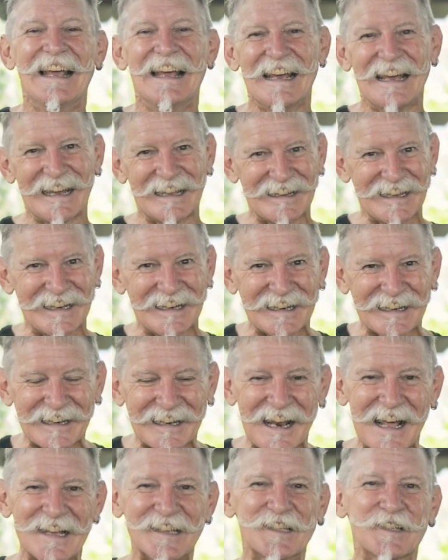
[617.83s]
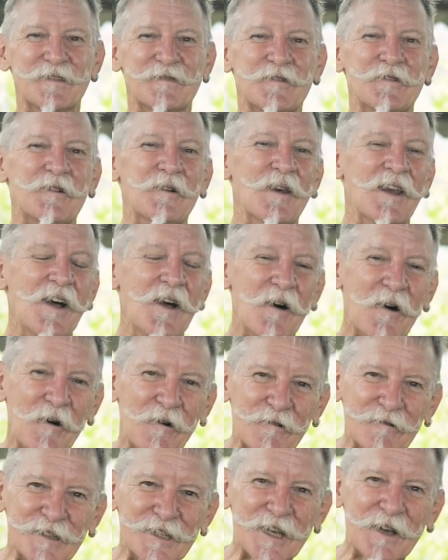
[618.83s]
And then last of all,
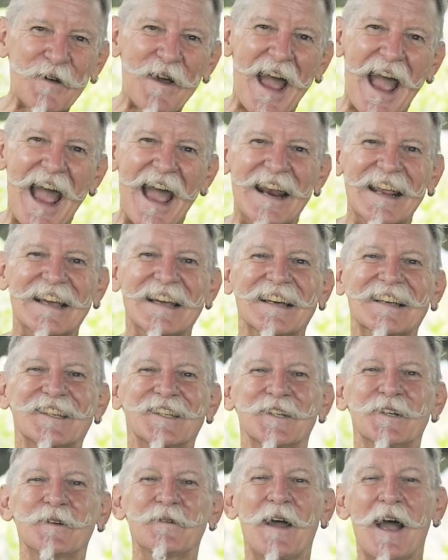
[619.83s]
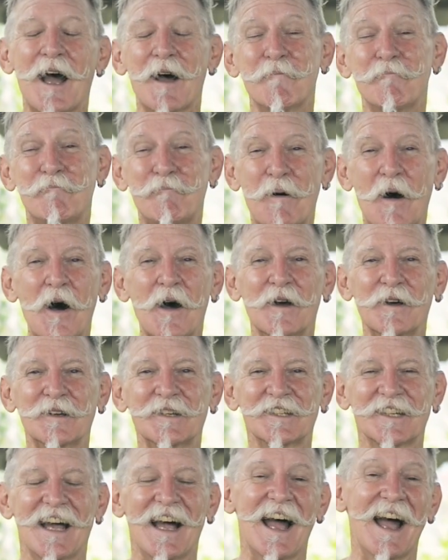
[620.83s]
also adding it to our
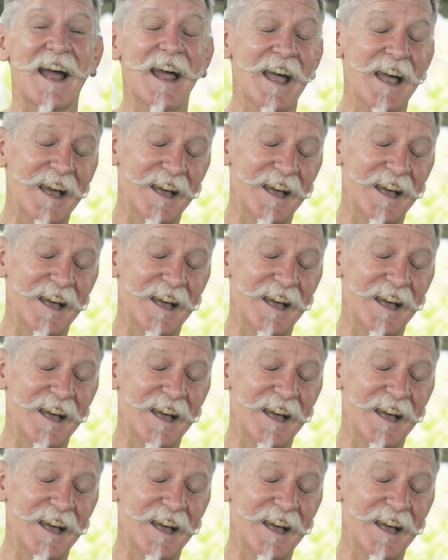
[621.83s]
biochar.